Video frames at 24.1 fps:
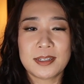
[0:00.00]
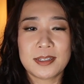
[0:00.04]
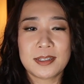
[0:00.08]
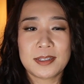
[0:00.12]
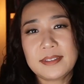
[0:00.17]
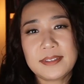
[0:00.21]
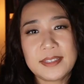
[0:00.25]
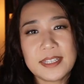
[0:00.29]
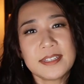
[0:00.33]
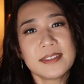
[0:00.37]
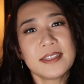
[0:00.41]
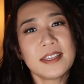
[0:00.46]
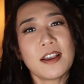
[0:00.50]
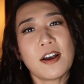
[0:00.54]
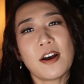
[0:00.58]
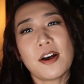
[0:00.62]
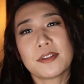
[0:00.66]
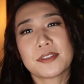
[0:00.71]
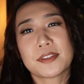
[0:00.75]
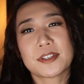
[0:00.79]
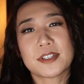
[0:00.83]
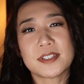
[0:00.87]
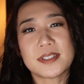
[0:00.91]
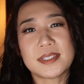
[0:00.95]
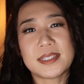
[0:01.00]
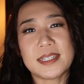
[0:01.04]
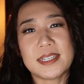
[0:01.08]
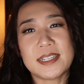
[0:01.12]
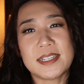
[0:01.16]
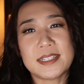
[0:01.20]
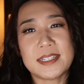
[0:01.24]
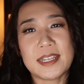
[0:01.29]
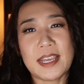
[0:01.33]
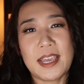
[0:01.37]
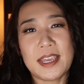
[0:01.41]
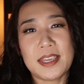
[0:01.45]
I think the author
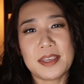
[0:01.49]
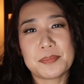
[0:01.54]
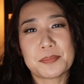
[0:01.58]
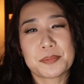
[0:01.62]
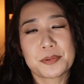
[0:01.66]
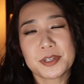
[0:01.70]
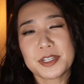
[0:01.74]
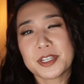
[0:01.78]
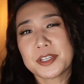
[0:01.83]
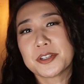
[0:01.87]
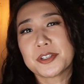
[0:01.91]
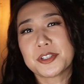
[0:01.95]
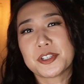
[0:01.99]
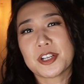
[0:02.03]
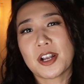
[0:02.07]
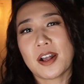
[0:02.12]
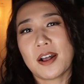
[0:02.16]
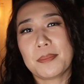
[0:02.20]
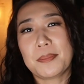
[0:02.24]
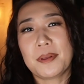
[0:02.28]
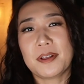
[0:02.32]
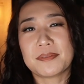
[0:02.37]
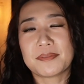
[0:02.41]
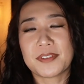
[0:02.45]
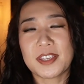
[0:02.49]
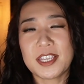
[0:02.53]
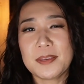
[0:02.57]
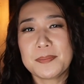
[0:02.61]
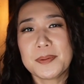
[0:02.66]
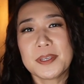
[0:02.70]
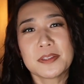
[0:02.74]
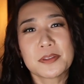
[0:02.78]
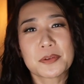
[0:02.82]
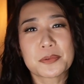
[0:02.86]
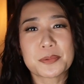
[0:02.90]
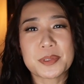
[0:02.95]
did a pretty good job of
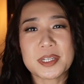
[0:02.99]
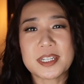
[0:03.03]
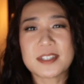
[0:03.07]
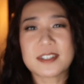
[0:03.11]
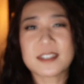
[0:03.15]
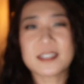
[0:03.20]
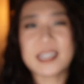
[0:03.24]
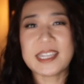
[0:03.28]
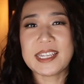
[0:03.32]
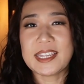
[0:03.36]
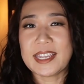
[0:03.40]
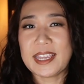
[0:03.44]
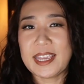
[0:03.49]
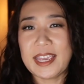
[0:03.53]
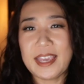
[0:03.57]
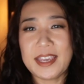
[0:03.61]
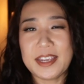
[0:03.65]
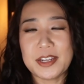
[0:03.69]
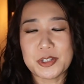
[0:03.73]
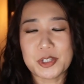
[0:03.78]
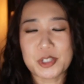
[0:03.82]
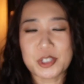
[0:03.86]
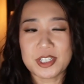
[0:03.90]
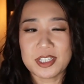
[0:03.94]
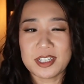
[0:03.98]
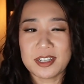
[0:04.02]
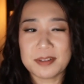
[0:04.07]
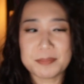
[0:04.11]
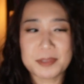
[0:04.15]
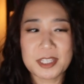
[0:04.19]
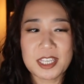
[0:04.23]
keeping the reader engaged,